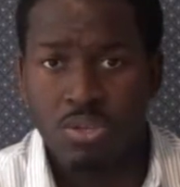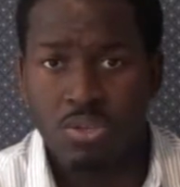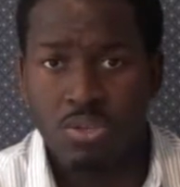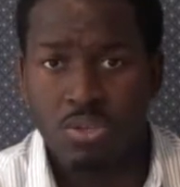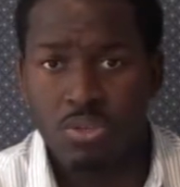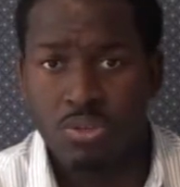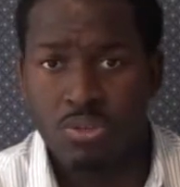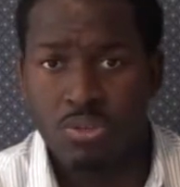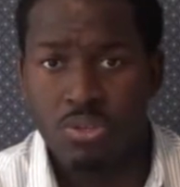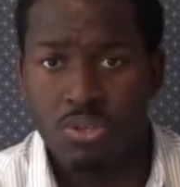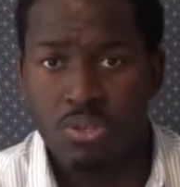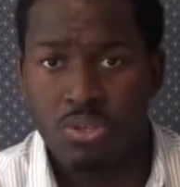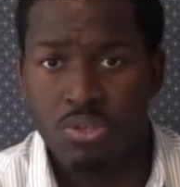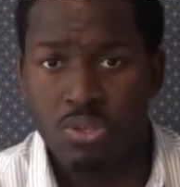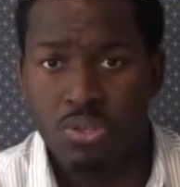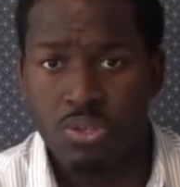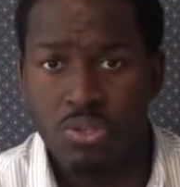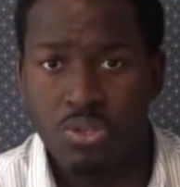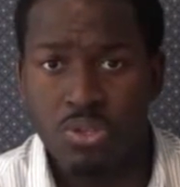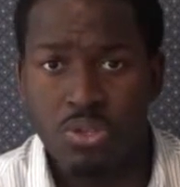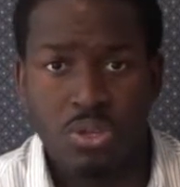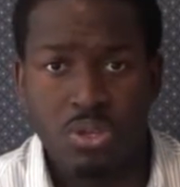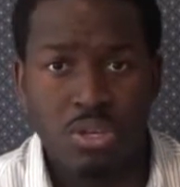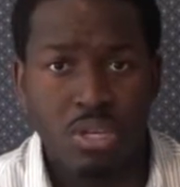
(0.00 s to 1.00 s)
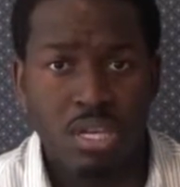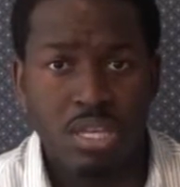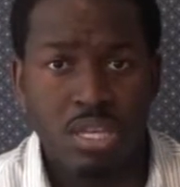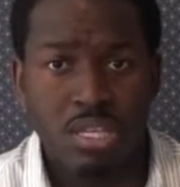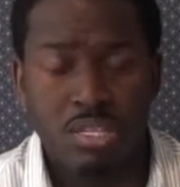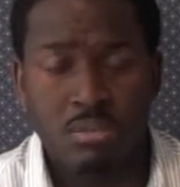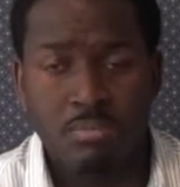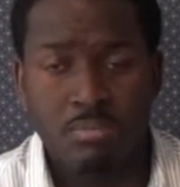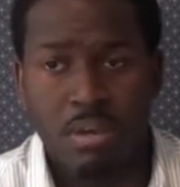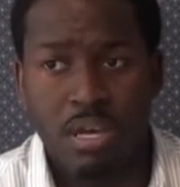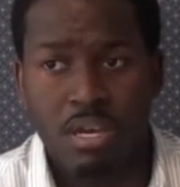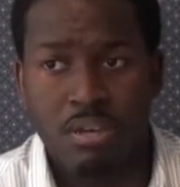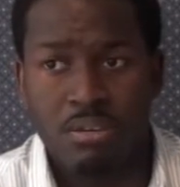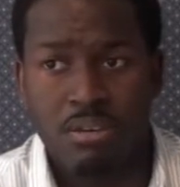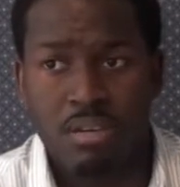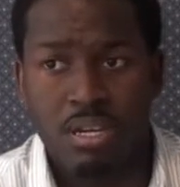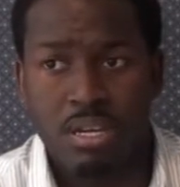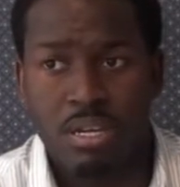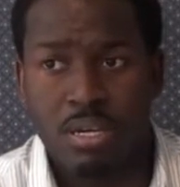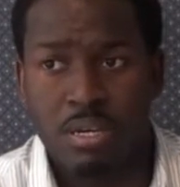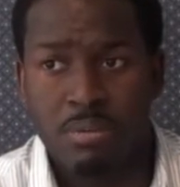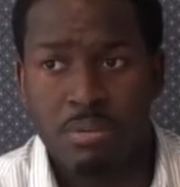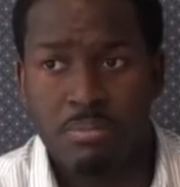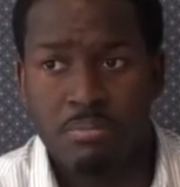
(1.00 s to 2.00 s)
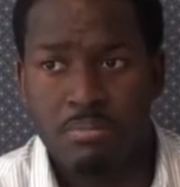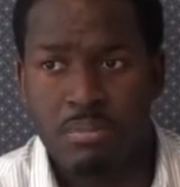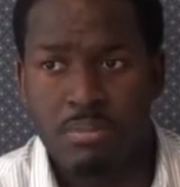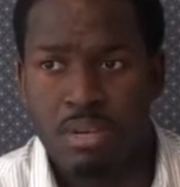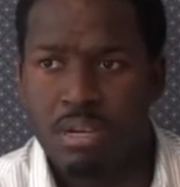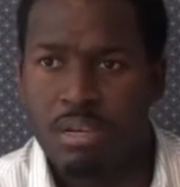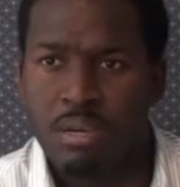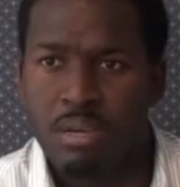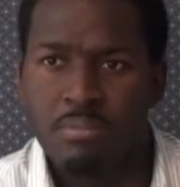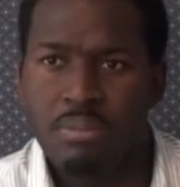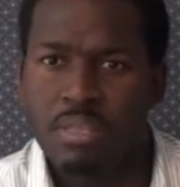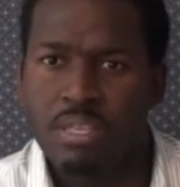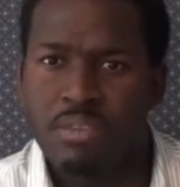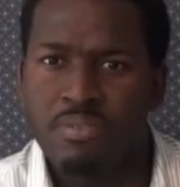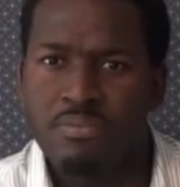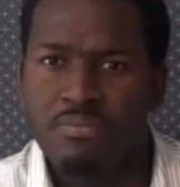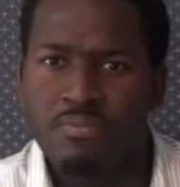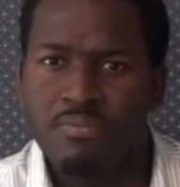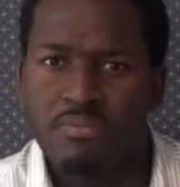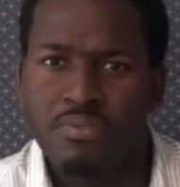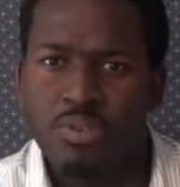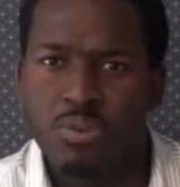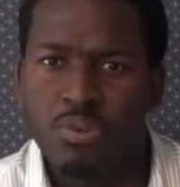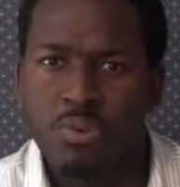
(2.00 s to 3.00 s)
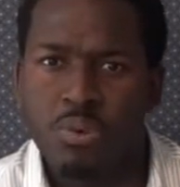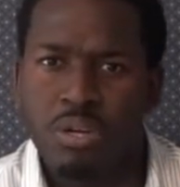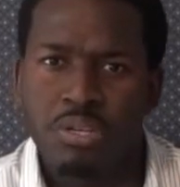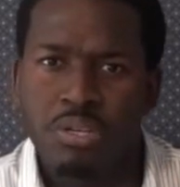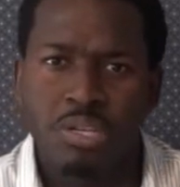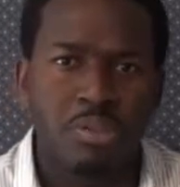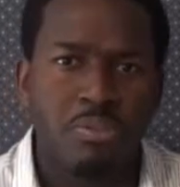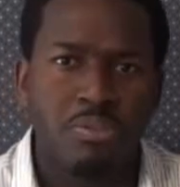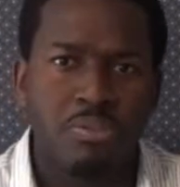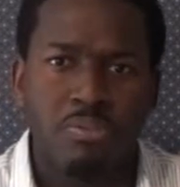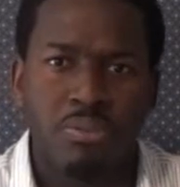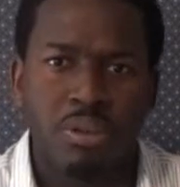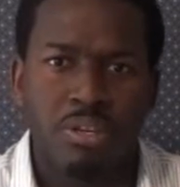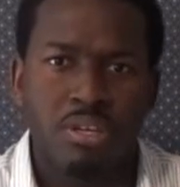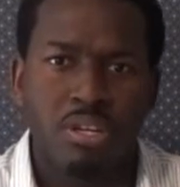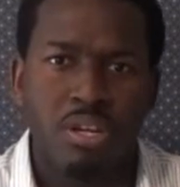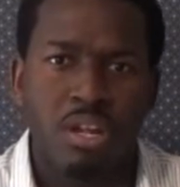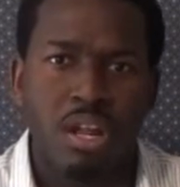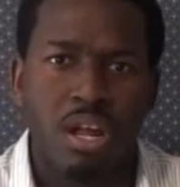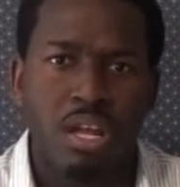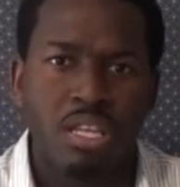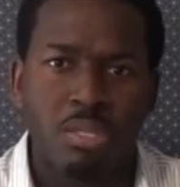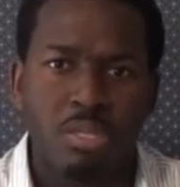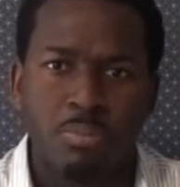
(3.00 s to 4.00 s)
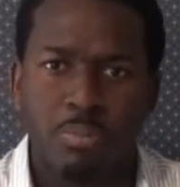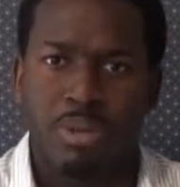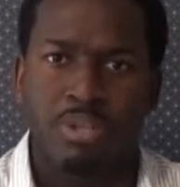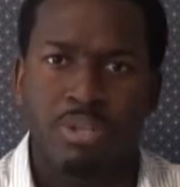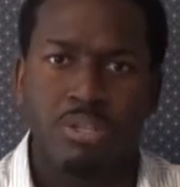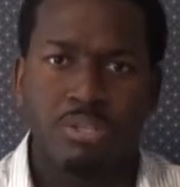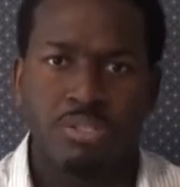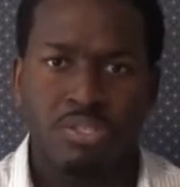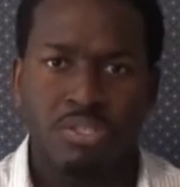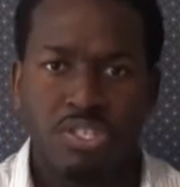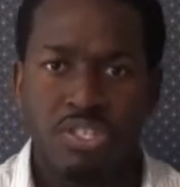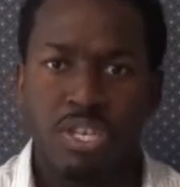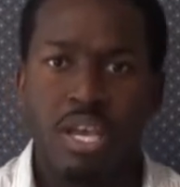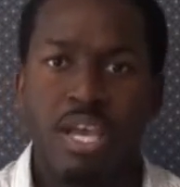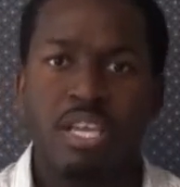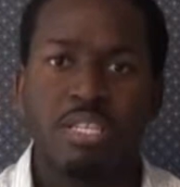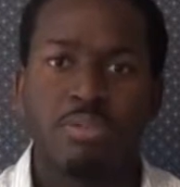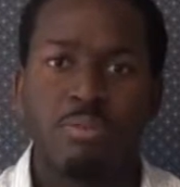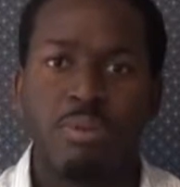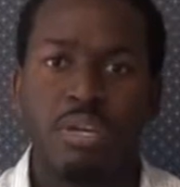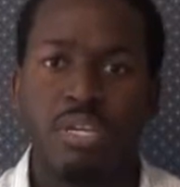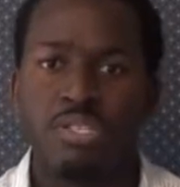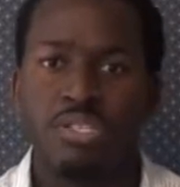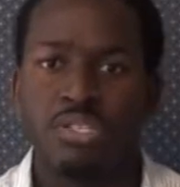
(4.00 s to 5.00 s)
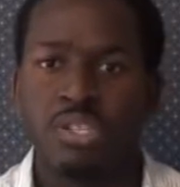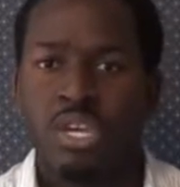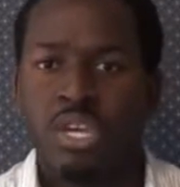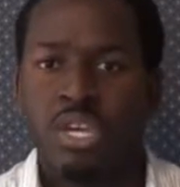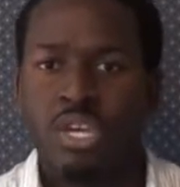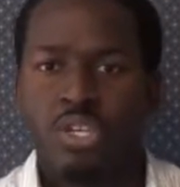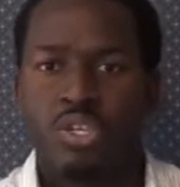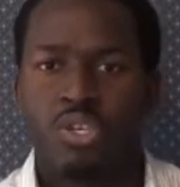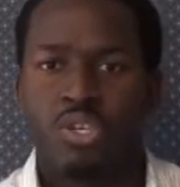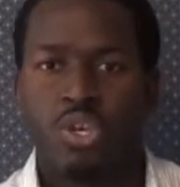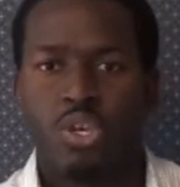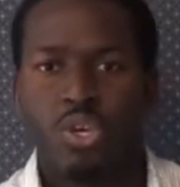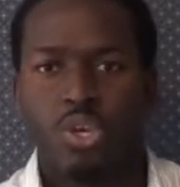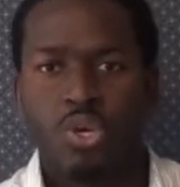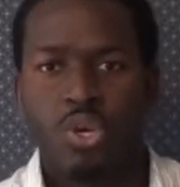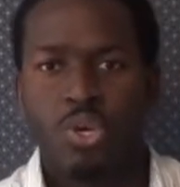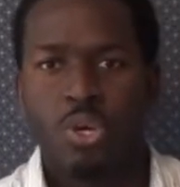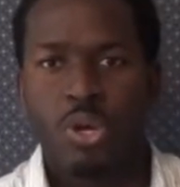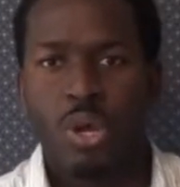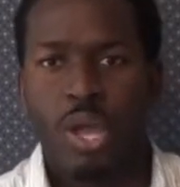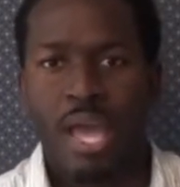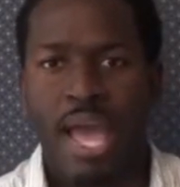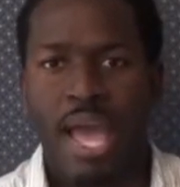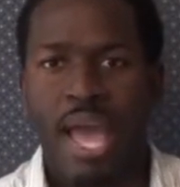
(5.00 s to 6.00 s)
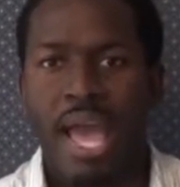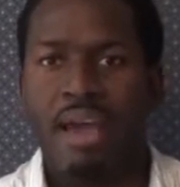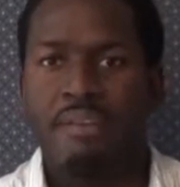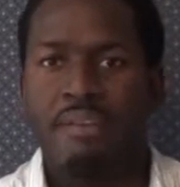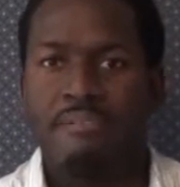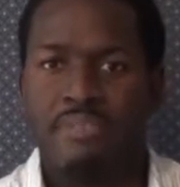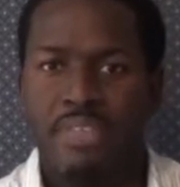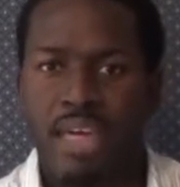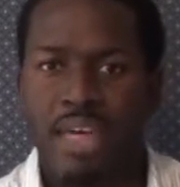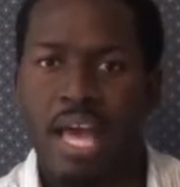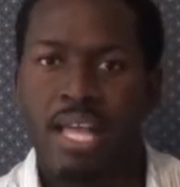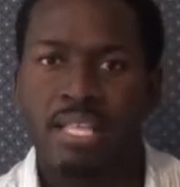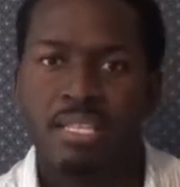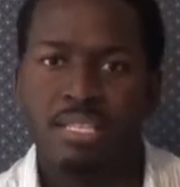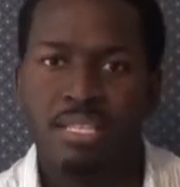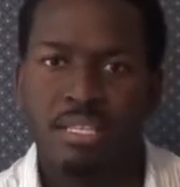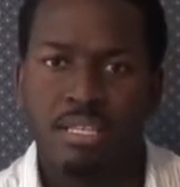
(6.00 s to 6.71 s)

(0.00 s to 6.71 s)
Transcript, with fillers: to you know the Nook is about um, I believe two hundred three hundred dollars depending on the size range. So you're gonna have that